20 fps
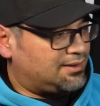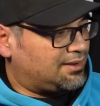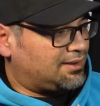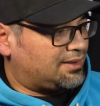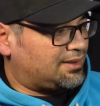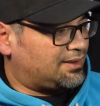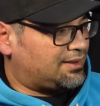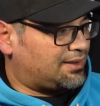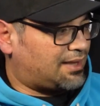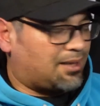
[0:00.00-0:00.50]

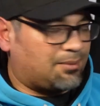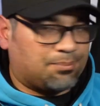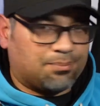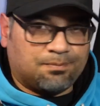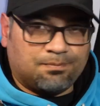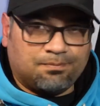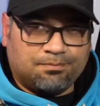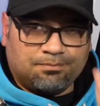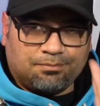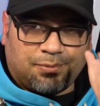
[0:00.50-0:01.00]
and I'll
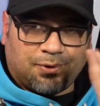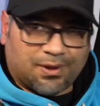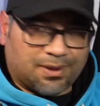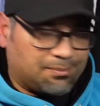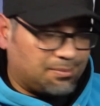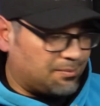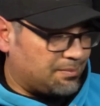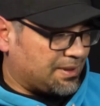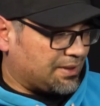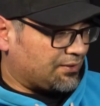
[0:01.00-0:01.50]
put
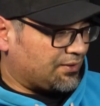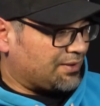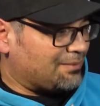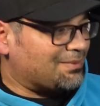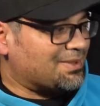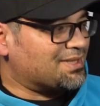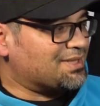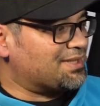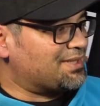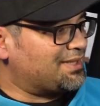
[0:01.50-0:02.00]
up a bigger
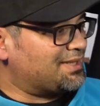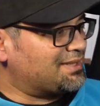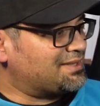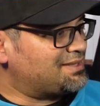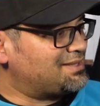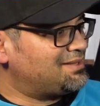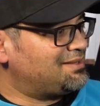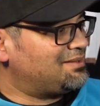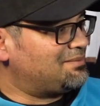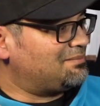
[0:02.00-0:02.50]
image of
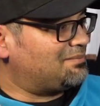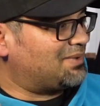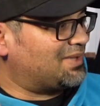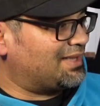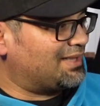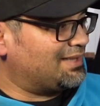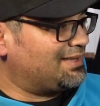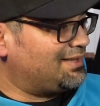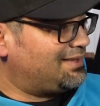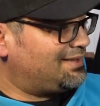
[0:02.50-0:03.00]
this, but